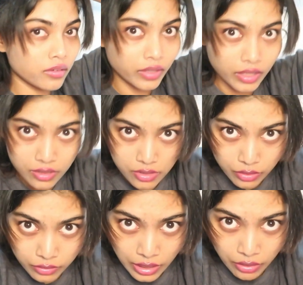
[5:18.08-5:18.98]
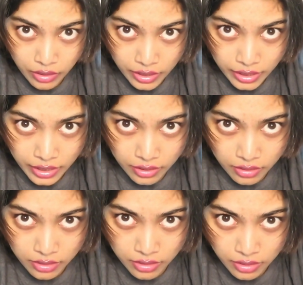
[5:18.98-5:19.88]
Okay, so now
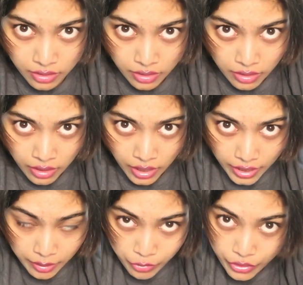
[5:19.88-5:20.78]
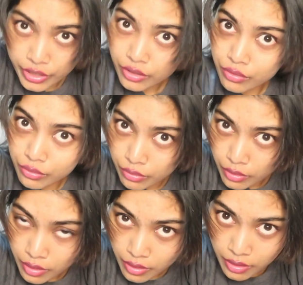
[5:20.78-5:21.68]
again I am going to
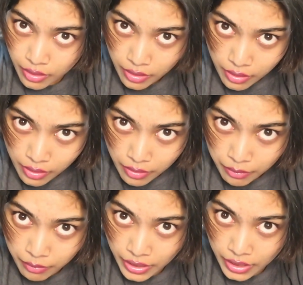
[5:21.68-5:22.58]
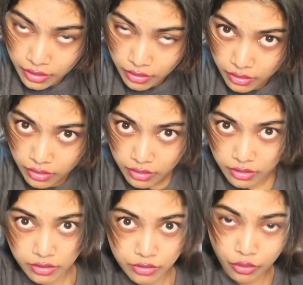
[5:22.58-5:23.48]
make
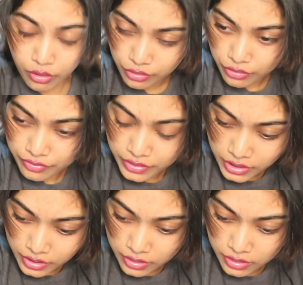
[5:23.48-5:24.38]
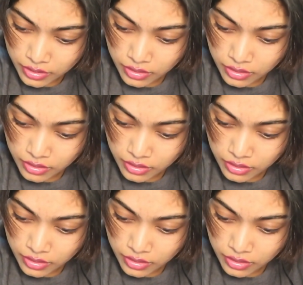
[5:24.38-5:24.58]
a knot of it.